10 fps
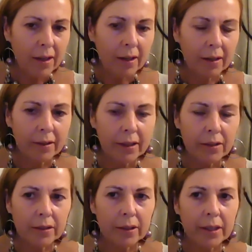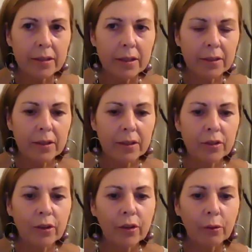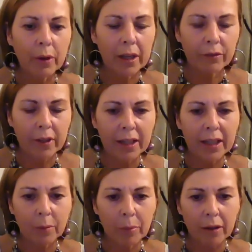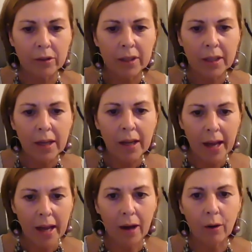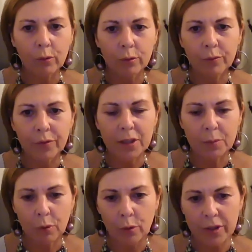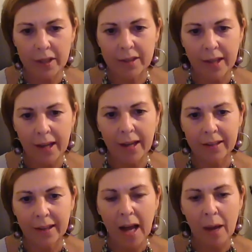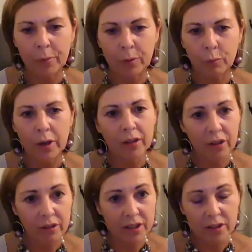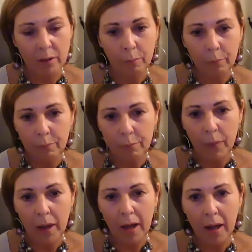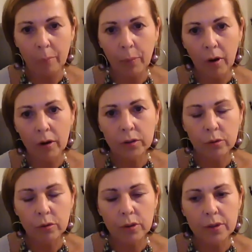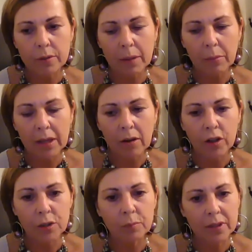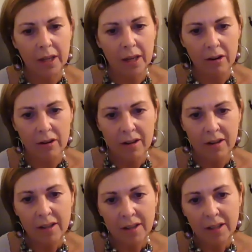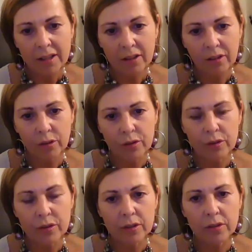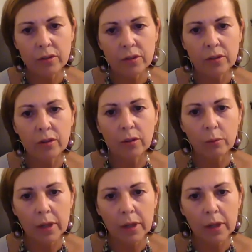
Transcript: and i think it's a nice it's it's another way of thinking about how this process can happen where there is some uh, a block towards maybe hospice care you know so yeah. it's, it's just another and